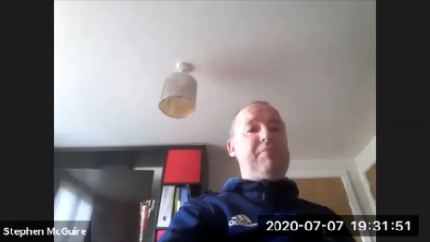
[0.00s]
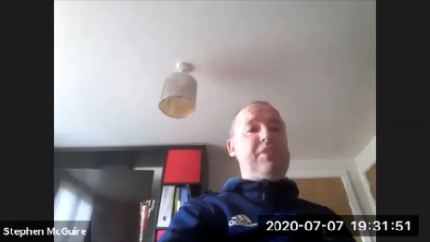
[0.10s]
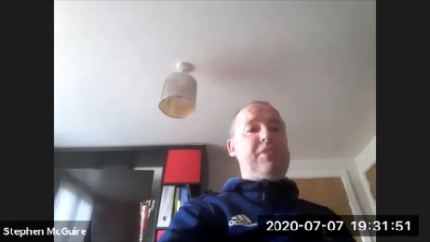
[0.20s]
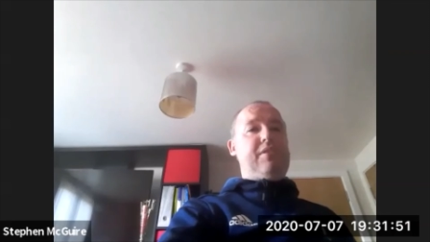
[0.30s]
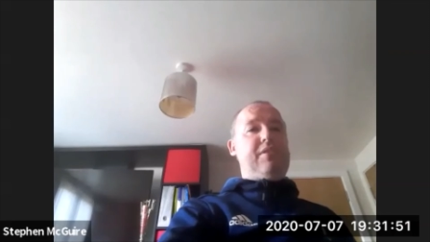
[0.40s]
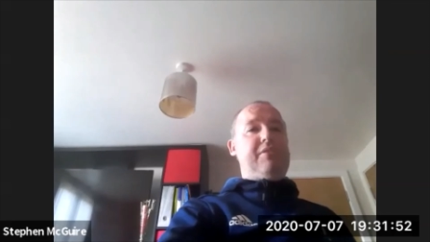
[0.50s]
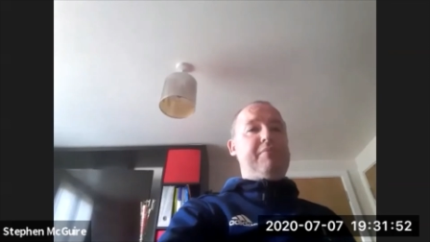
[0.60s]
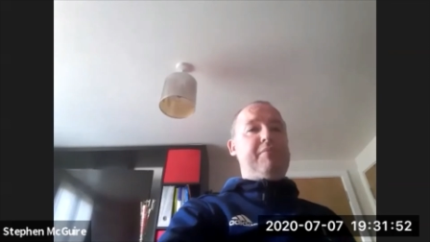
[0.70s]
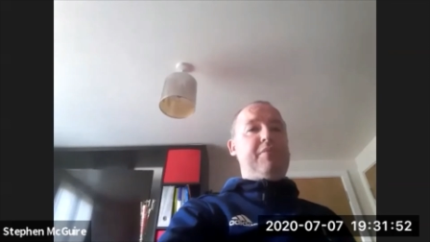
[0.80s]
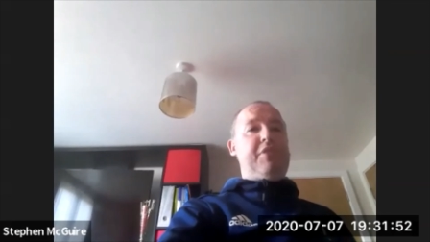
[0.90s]
So
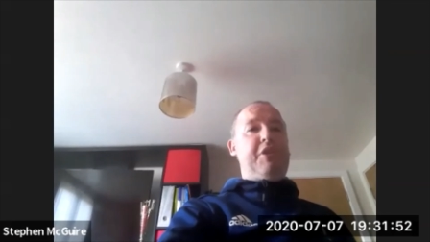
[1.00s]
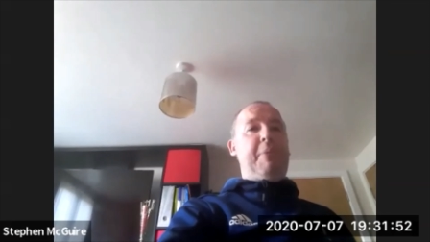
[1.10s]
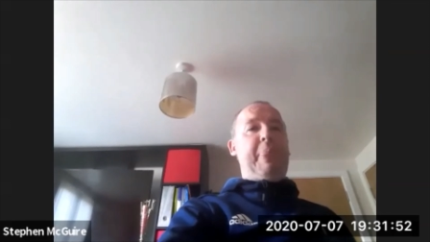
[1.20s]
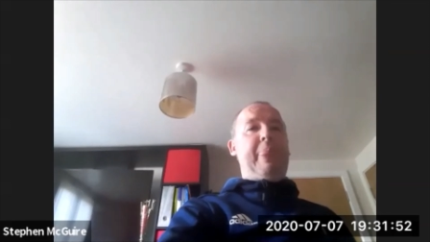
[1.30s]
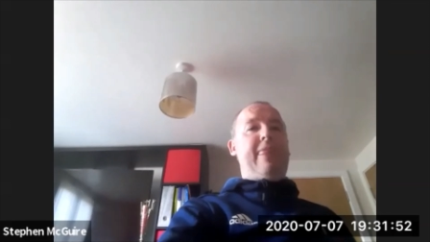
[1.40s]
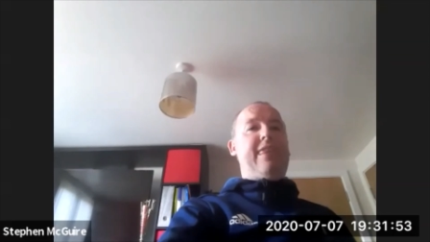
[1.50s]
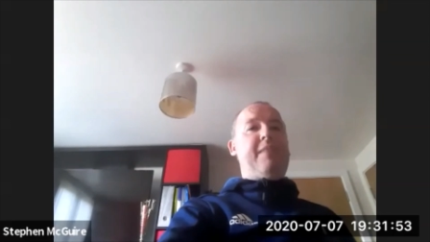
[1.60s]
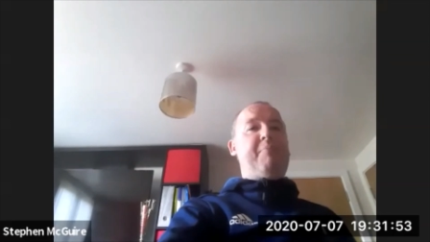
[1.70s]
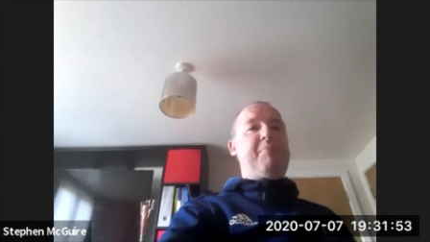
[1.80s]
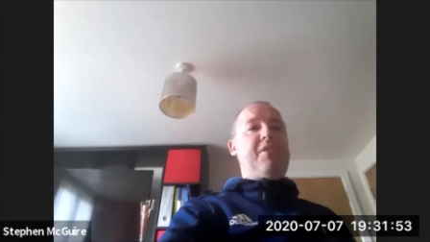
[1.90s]

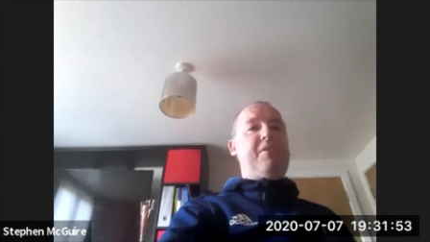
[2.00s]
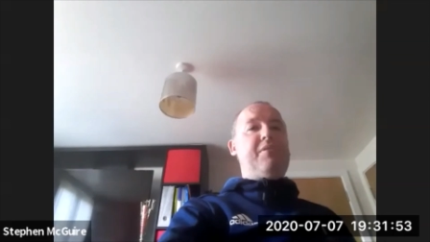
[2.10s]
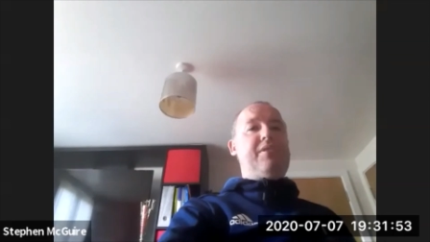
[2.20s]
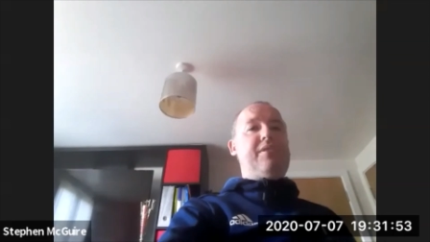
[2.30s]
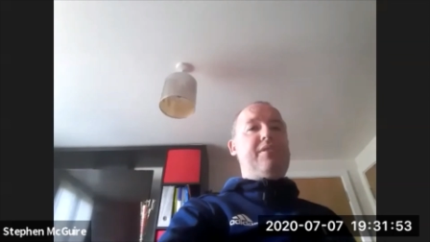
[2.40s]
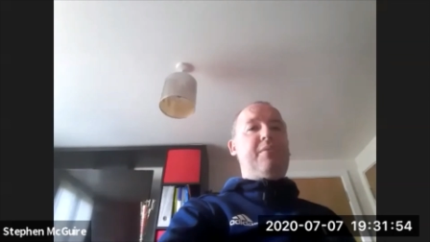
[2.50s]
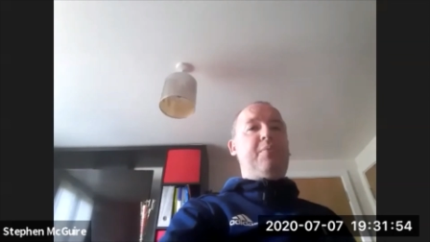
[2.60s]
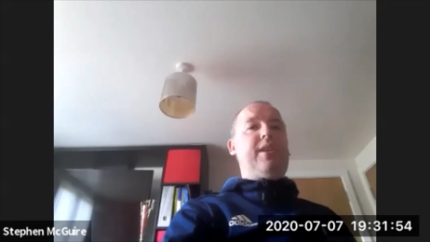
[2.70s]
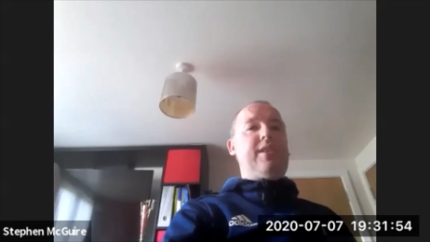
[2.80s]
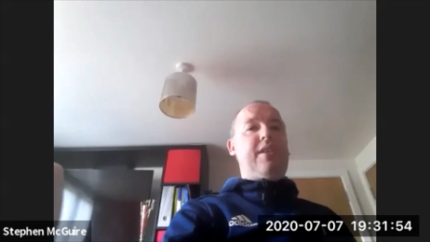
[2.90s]
the balls that
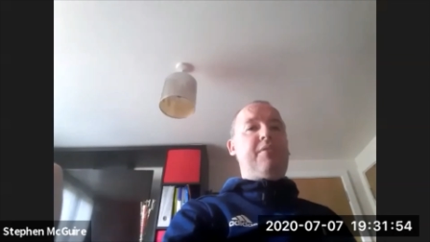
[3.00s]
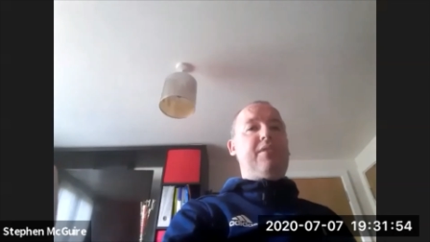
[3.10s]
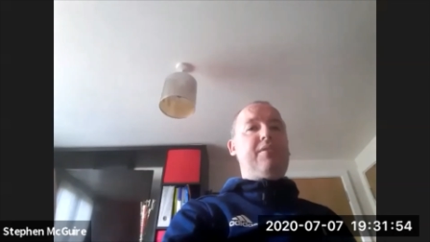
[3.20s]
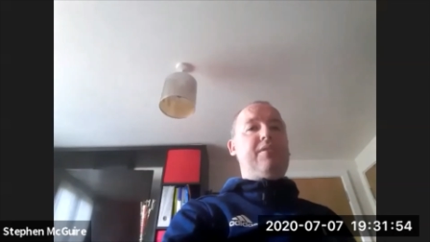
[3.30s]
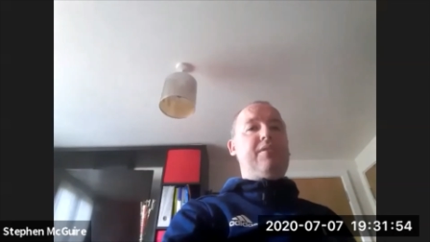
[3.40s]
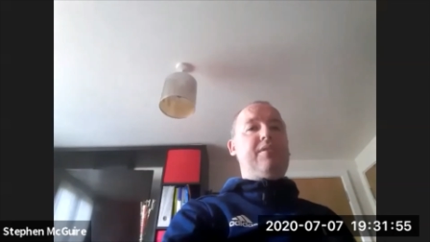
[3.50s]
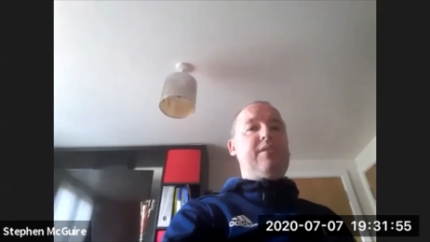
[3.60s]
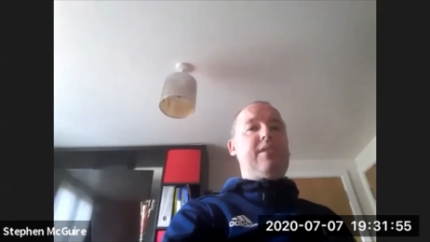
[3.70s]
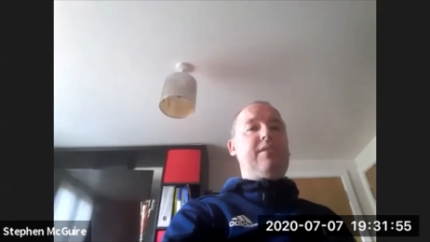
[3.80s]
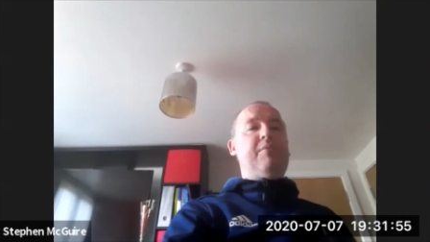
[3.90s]
we now use,
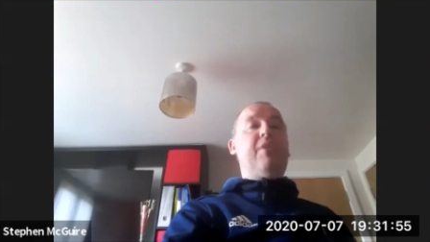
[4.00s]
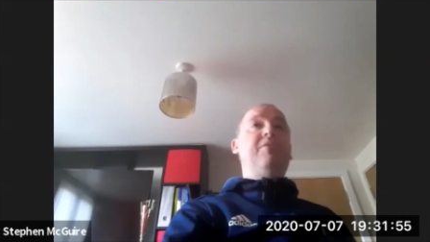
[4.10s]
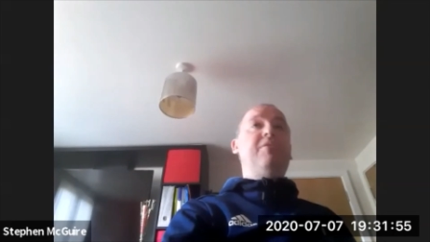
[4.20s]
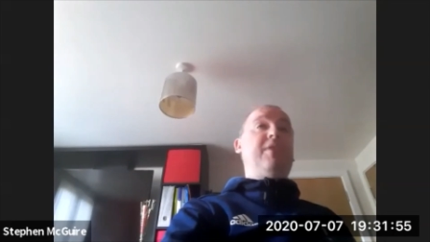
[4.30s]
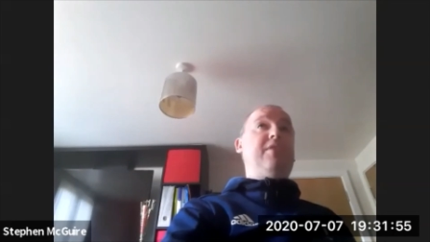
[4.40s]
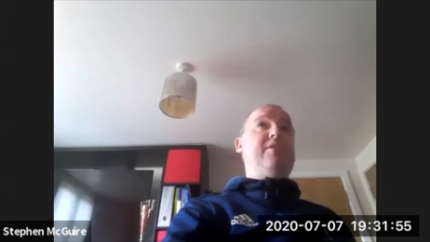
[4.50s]
we used